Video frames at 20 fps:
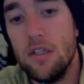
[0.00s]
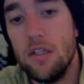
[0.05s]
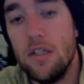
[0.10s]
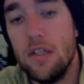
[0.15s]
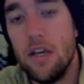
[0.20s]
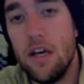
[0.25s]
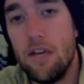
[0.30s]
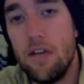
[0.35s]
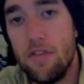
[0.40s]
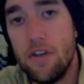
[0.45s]

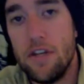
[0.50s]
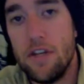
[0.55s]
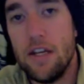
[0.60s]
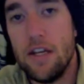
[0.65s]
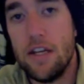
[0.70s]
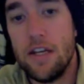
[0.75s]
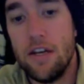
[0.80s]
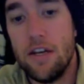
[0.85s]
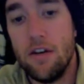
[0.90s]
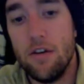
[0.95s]
everyday
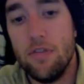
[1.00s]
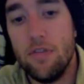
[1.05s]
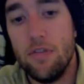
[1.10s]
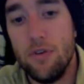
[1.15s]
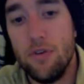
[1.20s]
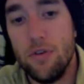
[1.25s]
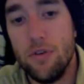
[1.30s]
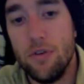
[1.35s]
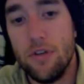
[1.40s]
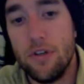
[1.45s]
carry
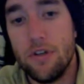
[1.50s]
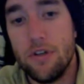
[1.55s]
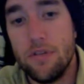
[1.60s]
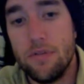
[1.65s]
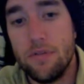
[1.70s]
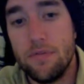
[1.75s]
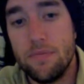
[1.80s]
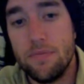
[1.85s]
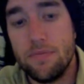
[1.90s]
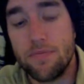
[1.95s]
folder.
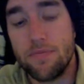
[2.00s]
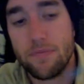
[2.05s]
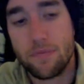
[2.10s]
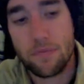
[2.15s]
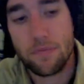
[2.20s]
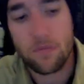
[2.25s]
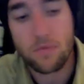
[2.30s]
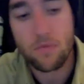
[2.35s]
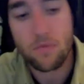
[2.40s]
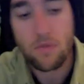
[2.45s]

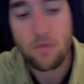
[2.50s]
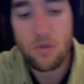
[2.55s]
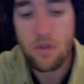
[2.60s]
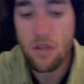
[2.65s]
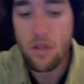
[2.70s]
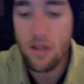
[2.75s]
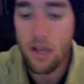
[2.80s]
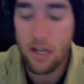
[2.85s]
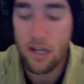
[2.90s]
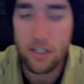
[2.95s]

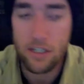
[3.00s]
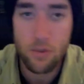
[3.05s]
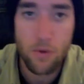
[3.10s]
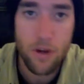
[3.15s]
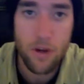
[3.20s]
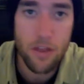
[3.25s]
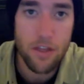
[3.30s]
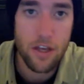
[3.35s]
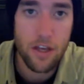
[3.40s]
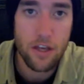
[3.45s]
Guys, I
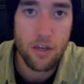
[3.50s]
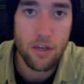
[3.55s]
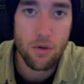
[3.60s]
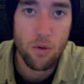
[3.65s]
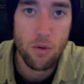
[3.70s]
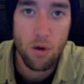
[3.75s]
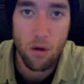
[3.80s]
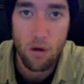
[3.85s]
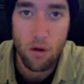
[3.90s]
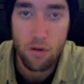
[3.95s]
want to thank you
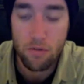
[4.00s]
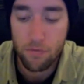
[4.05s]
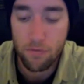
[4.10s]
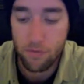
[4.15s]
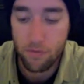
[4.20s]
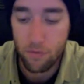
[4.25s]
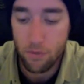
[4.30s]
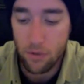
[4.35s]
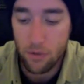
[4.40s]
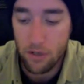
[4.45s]
all
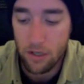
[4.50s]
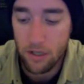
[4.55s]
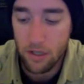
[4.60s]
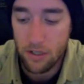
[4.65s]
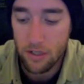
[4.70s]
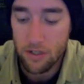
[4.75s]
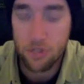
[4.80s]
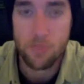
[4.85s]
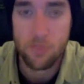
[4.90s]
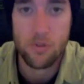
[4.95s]
for
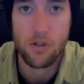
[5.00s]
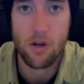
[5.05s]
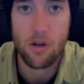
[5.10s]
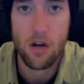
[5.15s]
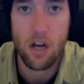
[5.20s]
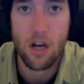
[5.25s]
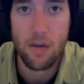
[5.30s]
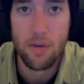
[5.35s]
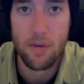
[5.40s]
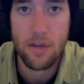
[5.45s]

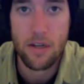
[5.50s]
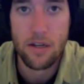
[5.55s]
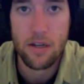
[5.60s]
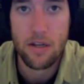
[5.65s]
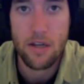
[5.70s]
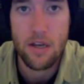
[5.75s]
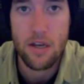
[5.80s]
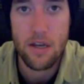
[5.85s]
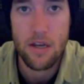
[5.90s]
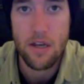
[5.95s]
subscribing,
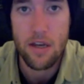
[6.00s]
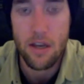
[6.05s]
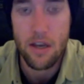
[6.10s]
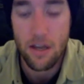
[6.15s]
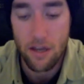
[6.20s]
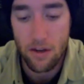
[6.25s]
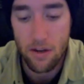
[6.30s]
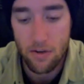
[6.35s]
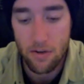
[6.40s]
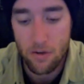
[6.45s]

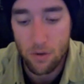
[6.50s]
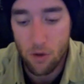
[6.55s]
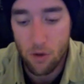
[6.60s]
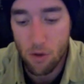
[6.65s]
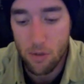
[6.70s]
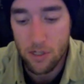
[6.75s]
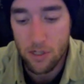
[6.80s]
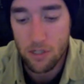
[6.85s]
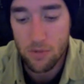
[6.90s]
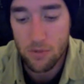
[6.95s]
and to all
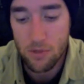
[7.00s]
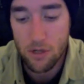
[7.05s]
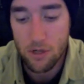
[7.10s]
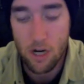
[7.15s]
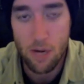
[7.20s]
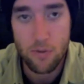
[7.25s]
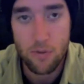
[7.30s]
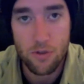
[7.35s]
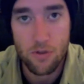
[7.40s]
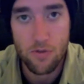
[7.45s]
my
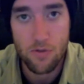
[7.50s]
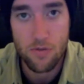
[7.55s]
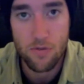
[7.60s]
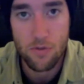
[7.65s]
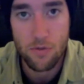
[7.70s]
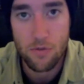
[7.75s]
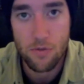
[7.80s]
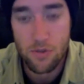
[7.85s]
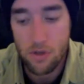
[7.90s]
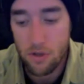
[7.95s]
subscribers
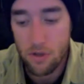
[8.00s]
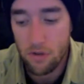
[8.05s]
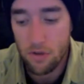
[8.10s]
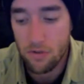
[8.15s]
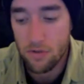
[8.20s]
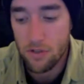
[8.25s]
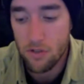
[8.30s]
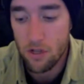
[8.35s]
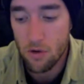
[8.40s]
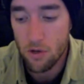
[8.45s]
who've
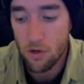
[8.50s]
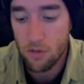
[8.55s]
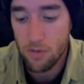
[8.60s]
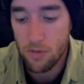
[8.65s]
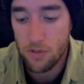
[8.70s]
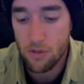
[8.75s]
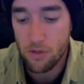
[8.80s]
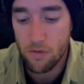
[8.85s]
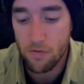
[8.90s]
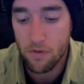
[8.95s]
stuck with me
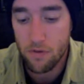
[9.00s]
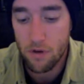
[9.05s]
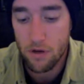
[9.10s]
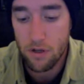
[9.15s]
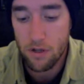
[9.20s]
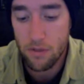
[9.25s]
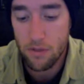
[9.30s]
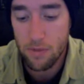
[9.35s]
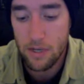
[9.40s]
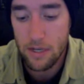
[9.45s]
so far
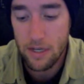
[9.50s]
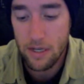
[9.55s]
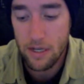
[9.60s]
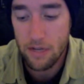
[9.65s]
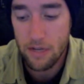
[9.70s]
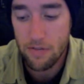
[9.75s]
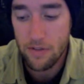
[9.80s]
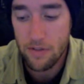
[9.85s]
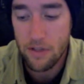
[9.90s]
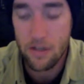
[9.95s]
in the beginning
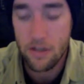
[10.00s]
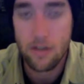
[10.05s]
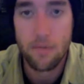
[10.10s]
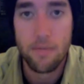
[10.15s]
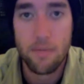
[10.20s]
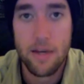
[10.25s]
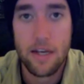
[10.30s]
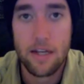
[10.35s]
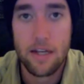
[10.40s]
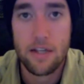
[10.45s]
of
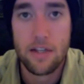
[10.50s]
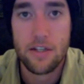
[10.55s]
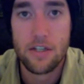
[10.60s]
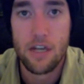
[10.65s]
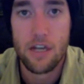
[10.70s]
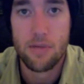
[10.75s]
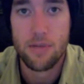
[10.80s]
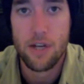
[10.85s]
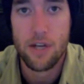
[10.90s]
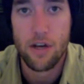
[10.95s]
making these
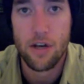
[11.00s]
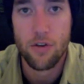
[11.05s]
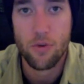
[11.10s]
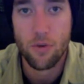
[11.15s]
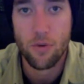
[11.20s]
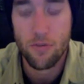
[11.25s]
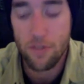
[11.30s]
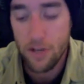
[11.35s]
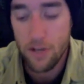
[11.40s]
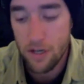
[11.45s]
types of
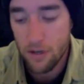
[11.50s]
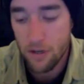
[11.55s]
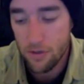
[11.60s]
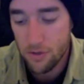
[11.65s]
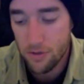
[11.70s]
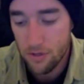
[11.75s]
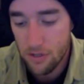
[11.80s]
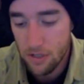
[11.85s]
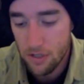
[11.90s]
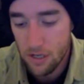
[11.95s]
outdoor videos
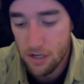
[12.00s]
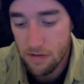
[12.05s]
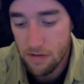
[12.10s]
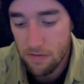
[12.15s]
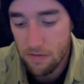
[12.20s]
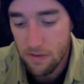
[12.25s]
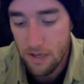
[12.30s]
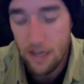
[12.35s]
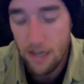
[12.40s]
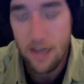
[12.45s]
and
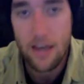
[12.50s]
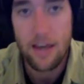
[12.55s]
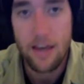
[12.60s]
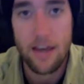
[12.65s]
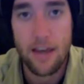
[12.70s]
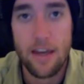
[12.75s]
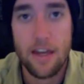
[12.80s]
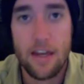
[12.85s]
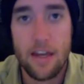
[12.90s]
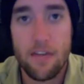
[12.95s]
stuff.
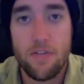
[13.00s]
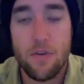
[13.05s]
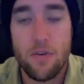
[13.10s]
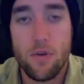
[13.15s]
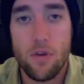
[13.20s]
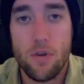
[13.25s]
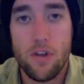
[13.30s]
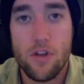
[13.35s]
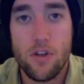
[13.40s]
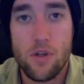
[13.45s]
And if
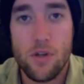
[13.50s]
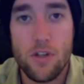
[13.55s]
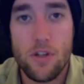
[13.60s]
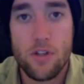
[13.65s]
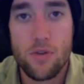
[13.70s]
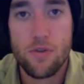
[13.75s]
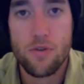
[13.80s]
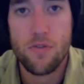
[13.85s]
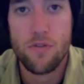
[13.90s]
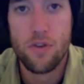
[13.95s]
you enjoyed
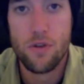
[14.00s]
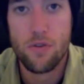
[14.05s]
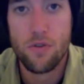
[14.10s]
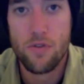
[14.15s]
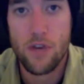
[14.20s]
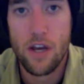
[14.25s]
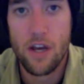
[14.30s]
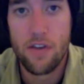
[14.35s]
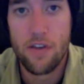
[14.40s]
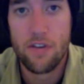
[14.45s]
this review, if
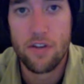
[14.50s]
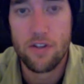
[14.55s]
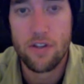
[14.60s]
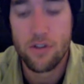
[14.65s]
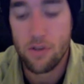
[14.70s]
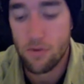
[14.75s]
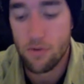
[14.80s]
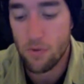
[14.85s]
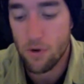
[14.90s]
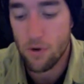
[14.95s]
you have any
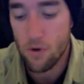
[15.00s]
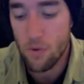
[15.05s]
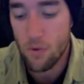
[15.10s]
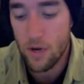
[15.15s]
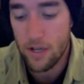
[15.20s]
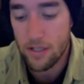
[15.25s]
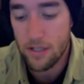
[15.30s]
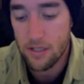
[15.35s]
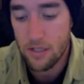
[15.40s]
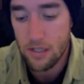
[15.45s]
certain
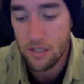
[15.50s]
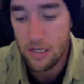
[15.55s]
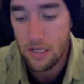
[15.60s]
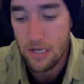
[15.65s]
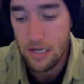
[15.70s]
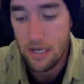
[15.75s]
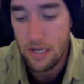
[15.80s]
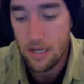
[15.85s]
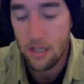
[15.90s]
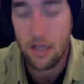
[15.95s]
requests,
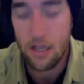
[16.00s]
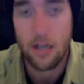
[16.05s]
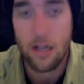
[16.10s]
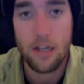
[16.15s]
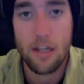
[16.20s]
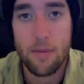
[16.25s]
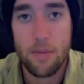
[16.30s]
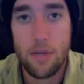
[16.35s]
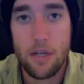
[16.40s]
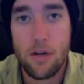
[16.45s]

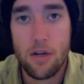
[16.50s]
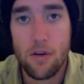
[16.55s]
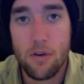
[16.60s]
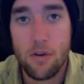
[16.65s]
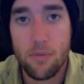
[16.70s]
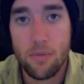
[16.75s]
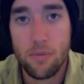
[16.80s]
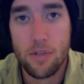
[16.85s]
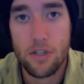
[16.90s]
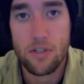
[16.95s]
let me know,
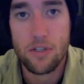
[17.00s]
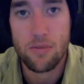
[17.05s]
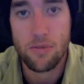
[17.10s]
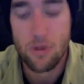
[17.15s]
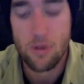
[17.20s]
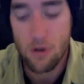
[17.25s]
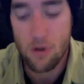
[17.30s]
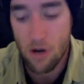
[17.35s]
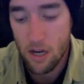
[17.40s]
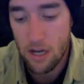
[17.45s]
and please
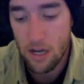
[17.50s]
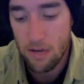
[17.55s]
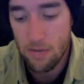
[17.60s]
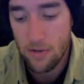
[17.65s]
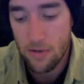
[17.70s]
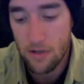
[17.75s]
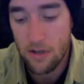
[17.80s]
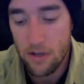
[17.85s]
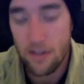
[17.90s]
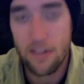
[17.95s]
subscribe.
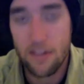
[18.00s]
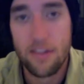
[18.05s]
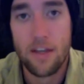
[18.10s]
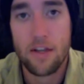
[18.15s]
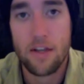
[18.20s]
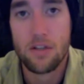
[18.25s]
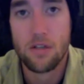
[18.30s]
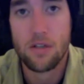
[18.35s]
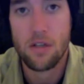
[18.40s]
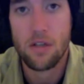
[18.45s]
And
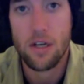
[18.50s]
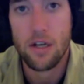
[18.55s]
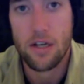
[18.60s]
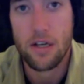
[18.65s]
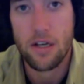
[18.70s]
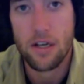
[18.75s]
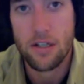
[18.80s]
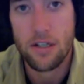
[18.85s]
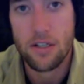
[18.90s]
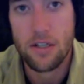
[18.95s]
thanks a lot,
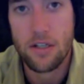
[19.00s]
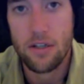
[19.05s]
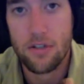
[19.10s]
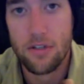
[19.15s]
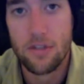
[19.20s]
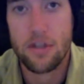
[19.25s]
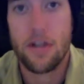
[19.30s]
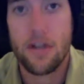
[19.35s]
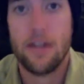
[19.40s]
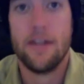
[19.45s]
guys. Nelstylee